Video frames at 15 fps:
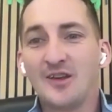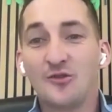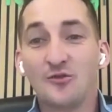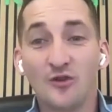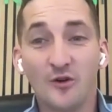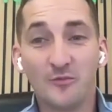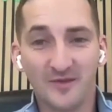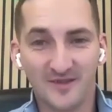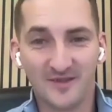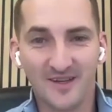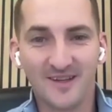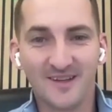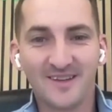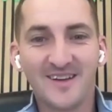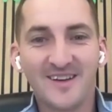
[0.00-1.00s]
Europe is
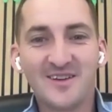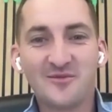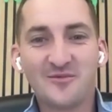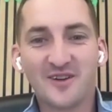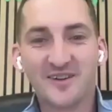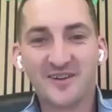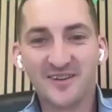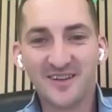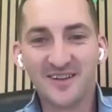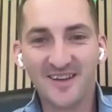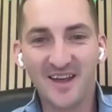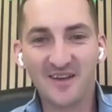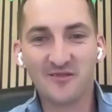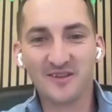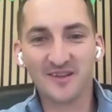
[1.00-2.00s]
getting there. We're
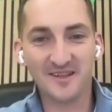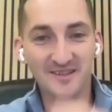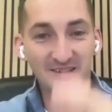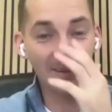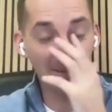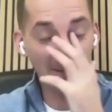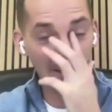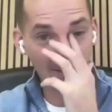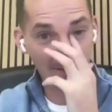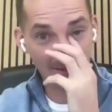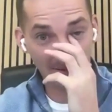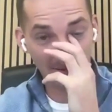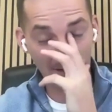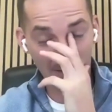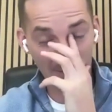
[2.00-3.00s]
having less and
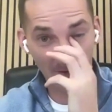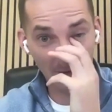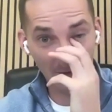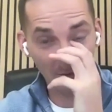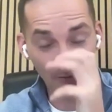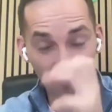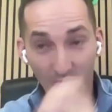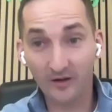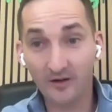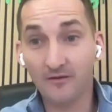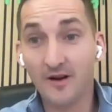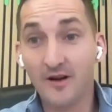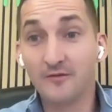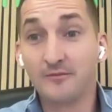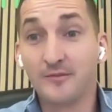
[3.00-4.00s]
less paperwork
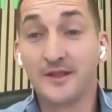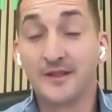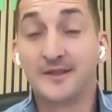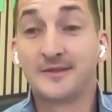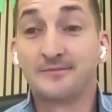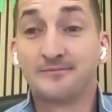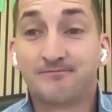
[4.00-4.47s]
around, but